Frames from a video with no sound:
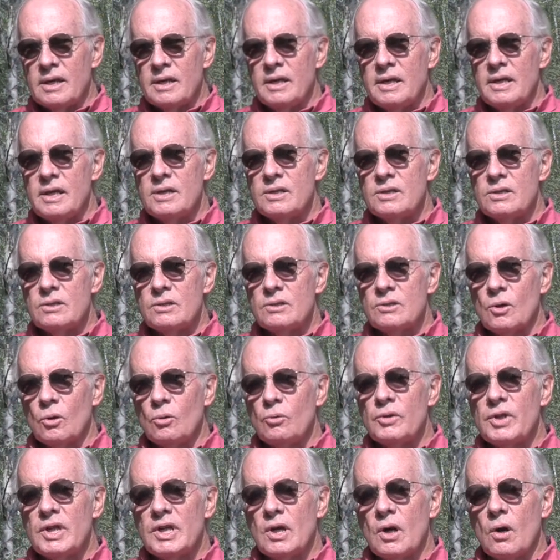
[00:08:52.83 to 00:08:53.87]
he
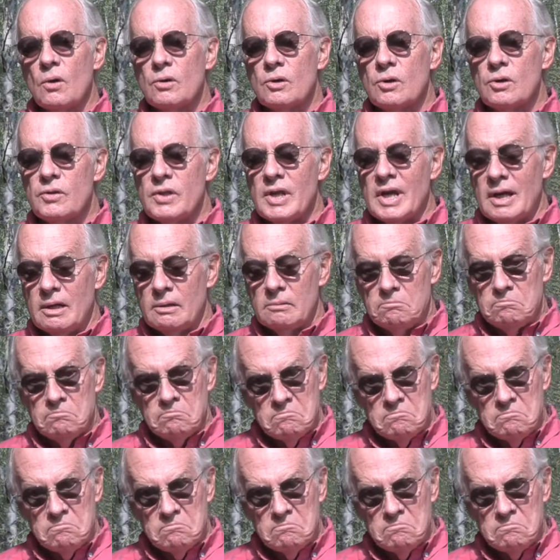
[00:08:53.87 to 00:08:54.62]
told the owner that